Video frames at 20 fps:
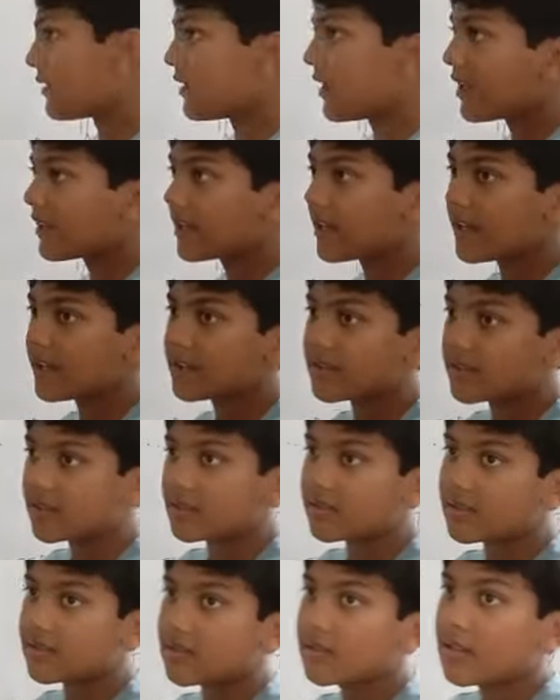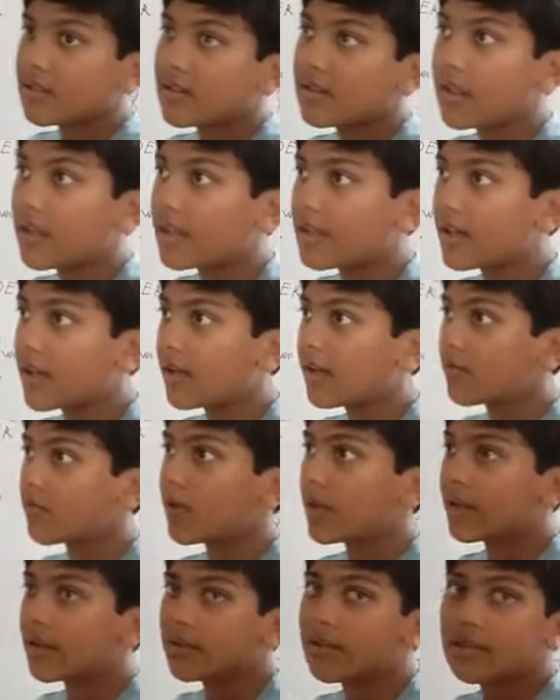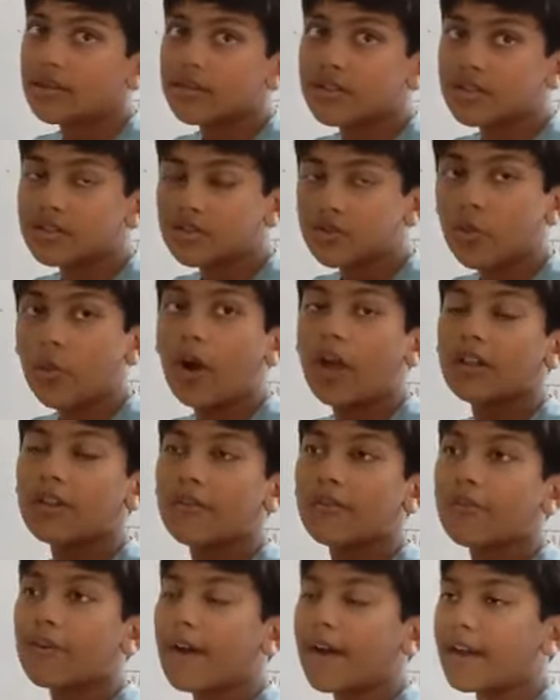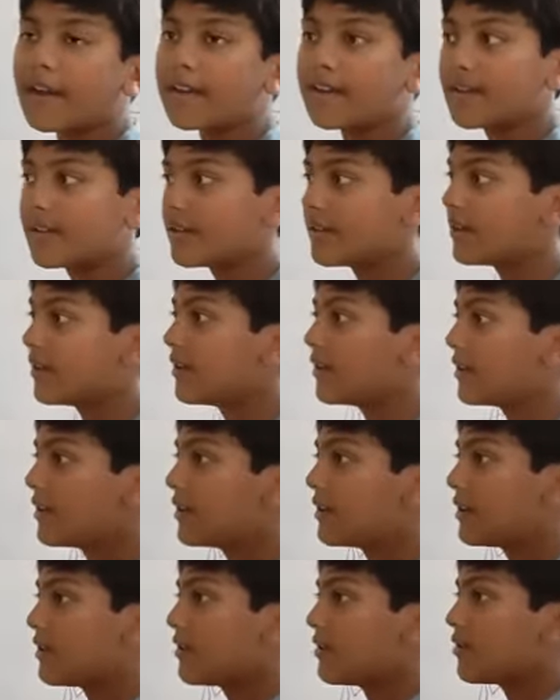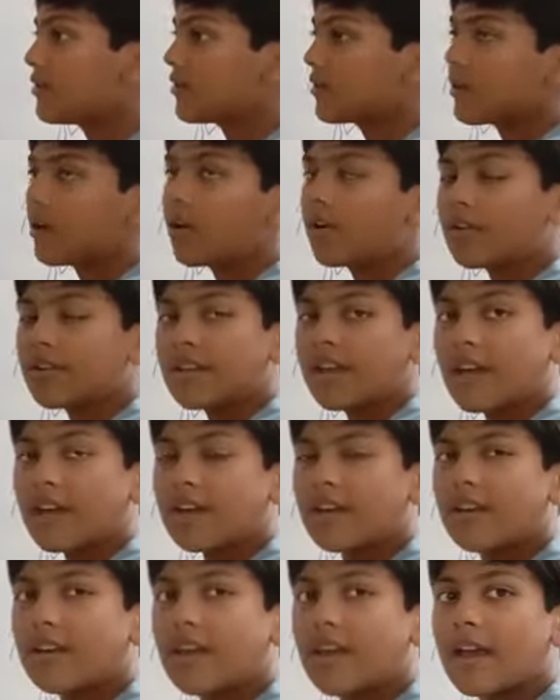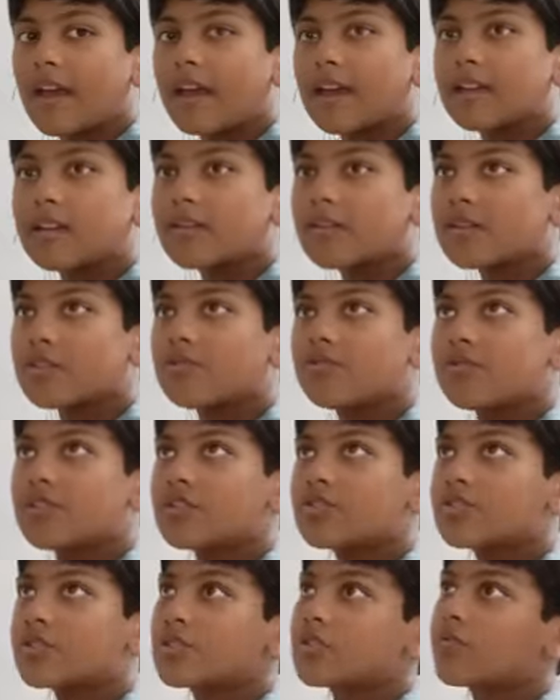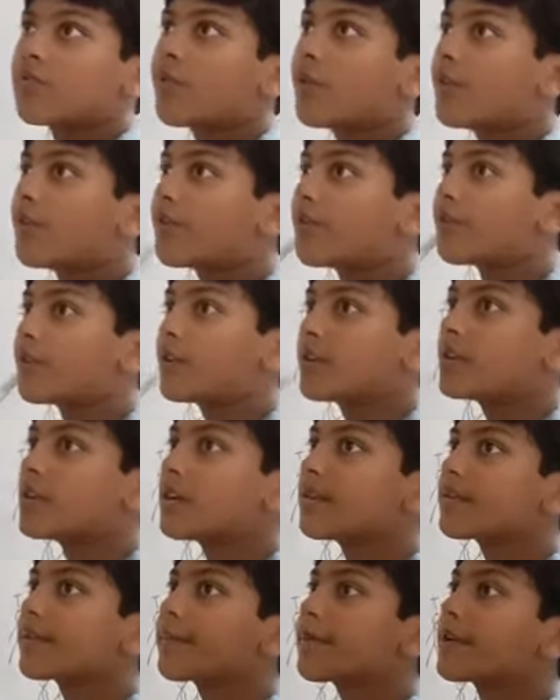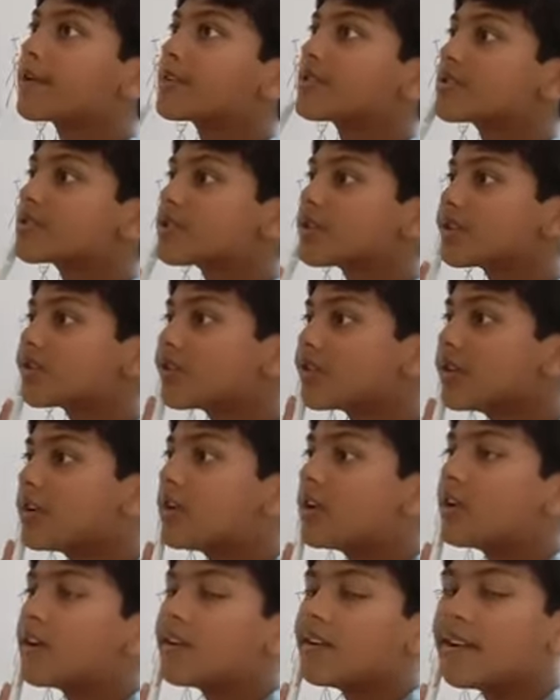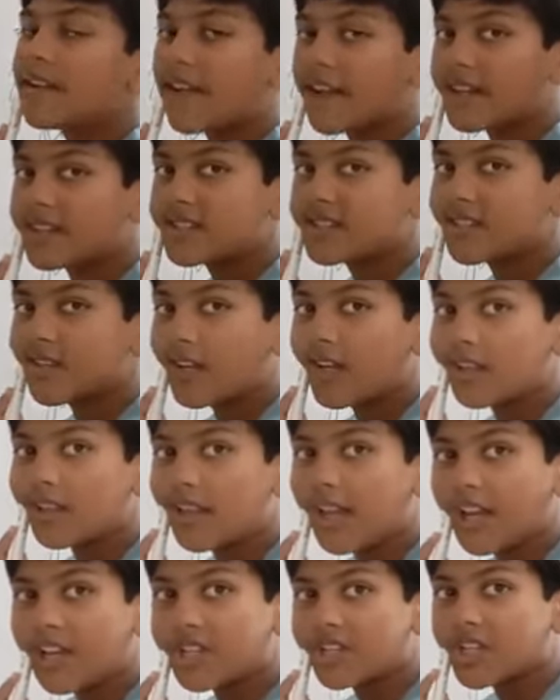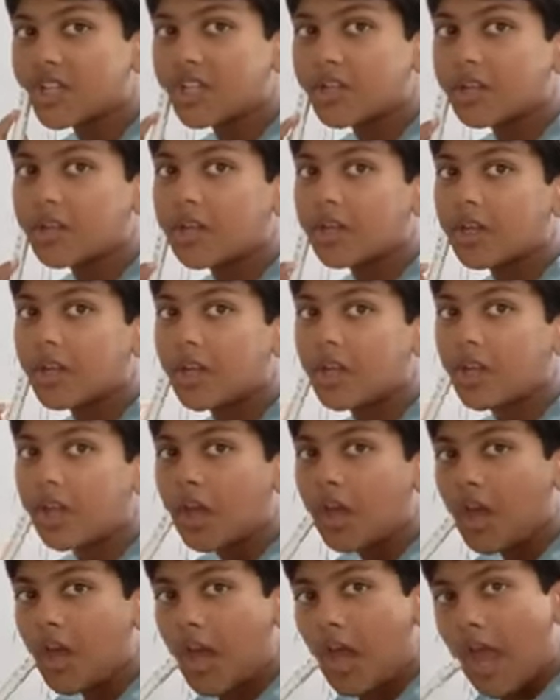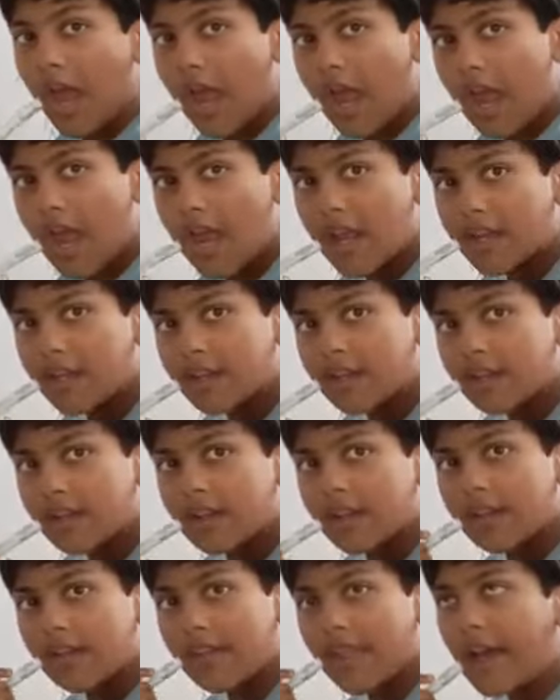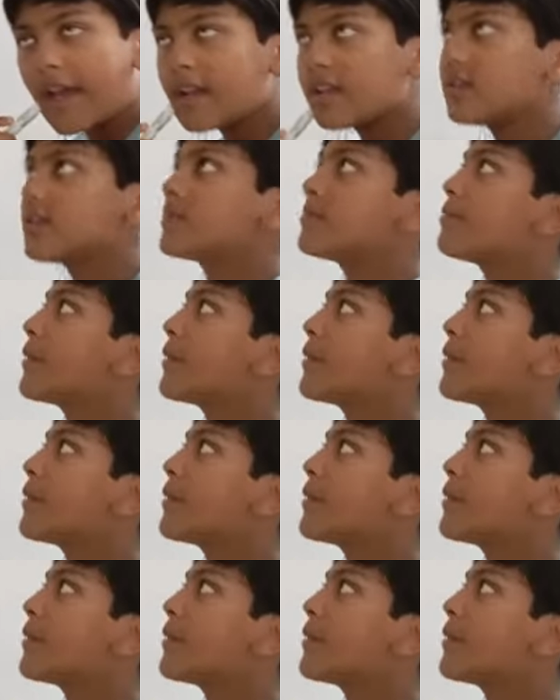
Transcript: They get disqualified. Okay? And you can just vote for another person next election. And that is